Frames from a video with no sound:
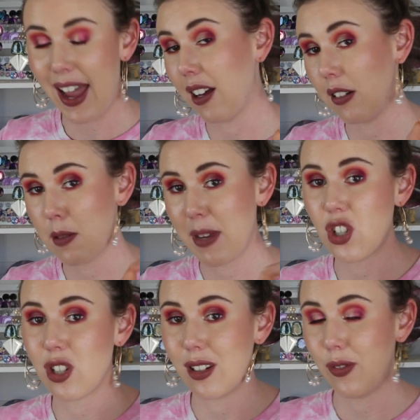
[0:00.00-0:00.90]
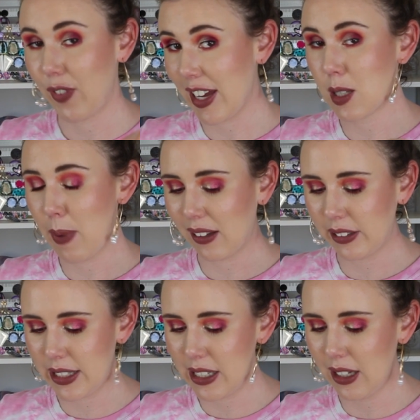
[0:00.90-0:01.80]
Outer Dimension face
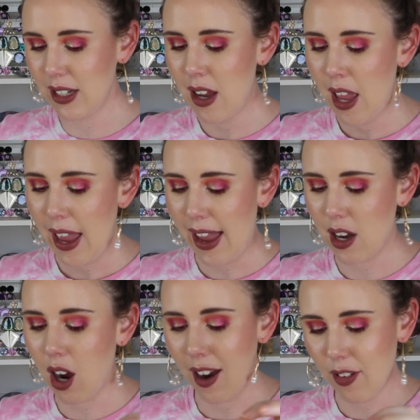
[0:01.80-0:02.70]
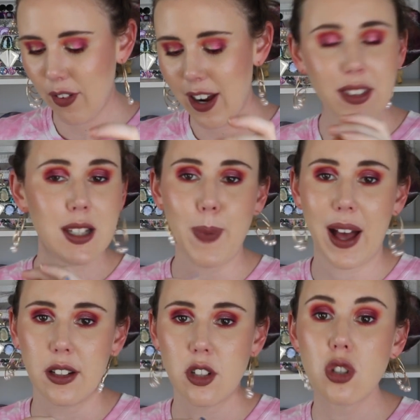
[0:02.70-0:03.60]
palette in it, and I find this
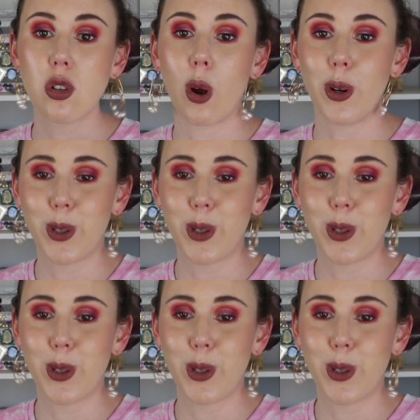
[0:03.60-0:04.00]
palette so